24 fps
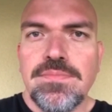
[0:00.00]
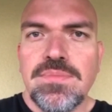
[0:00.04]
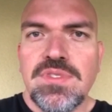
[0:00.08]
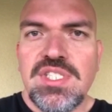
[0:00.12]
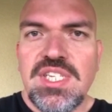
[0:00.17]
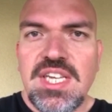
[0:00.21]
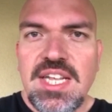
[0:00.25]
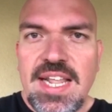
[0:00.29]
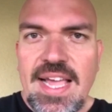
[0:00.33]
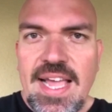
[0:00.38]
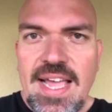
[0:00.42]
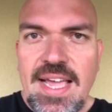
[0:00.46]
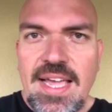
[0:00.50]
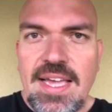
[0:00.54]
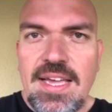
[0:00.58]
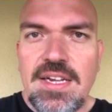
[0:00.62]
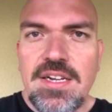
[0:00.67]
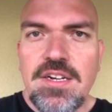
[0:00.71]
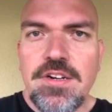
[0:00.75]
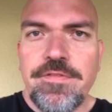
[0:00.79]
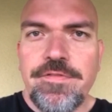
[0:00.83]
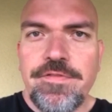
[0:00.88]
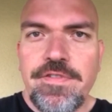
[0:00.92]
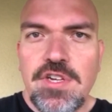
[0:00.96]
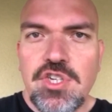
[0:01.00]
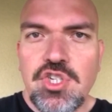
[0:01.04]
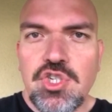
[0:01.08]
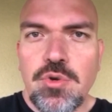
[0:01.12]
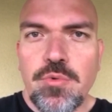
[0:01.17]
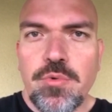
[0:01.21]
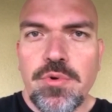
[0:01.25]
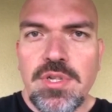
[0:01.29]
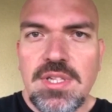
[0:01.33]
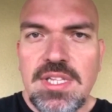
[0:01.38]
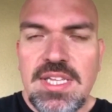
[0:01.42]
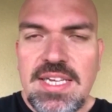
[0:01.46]
Today, in an
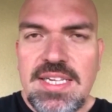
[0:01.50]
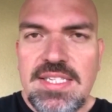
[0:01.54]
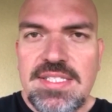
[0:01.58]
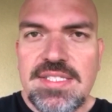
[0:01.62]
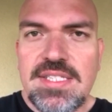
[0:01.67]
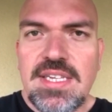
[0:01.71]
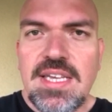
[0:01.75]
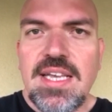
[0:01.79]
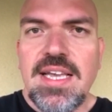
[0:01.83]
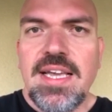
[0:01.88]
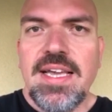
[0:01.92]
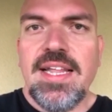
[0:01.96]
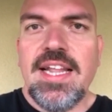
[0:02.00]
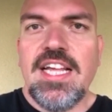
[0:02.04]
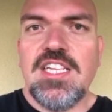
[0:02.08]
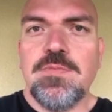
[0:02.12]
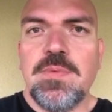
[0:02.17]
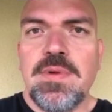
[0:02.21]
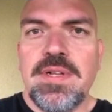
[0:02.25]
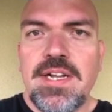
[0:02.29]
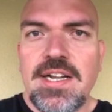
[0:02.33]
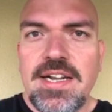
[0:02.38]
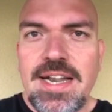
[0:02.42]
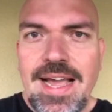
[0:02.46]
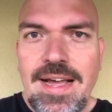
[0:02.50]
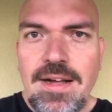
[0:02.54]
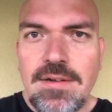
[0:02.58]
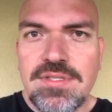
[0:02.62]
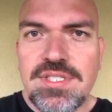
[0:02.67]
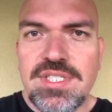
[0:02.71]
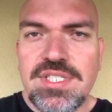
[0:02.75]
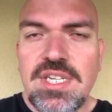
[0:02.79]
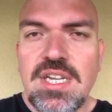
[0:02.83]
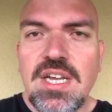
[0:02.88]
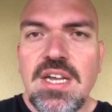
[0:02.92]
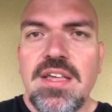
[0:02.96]
official release, it has been
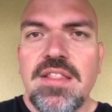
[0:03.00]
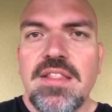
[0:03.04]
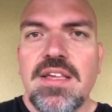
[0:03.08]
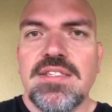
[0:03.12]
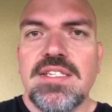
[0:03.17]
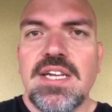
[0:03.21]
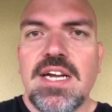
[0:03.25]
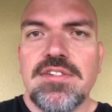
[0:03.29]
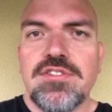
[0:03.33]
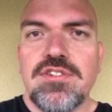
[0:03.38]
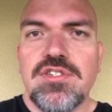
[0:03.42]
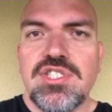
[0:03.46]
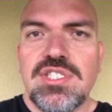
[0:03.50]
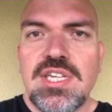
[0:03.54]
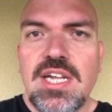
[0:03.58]
announced that Dr.